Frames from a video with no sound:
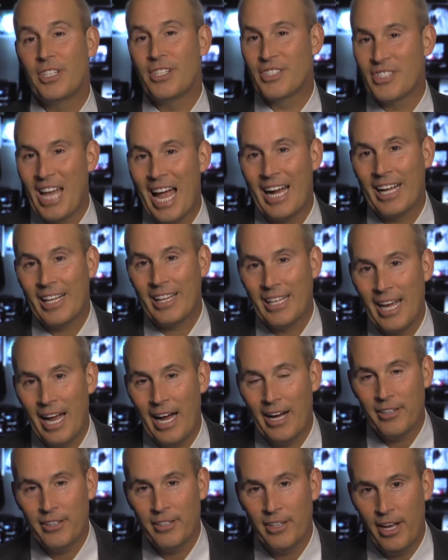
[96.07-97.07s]
exactly
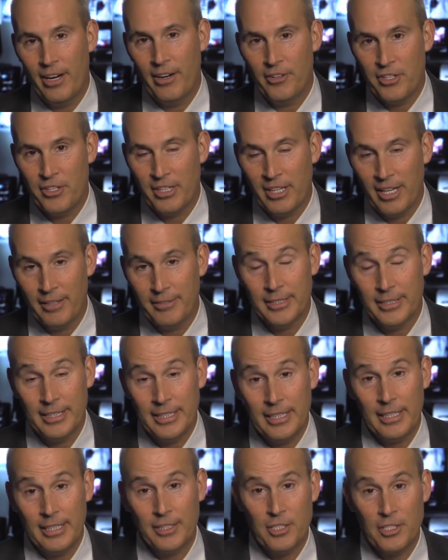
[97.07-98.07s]
how your energy level
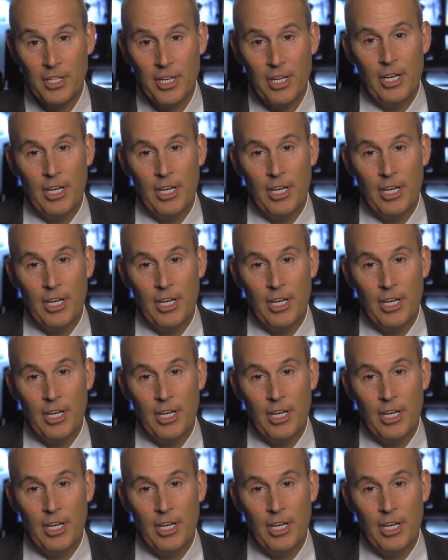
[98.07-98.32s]
is.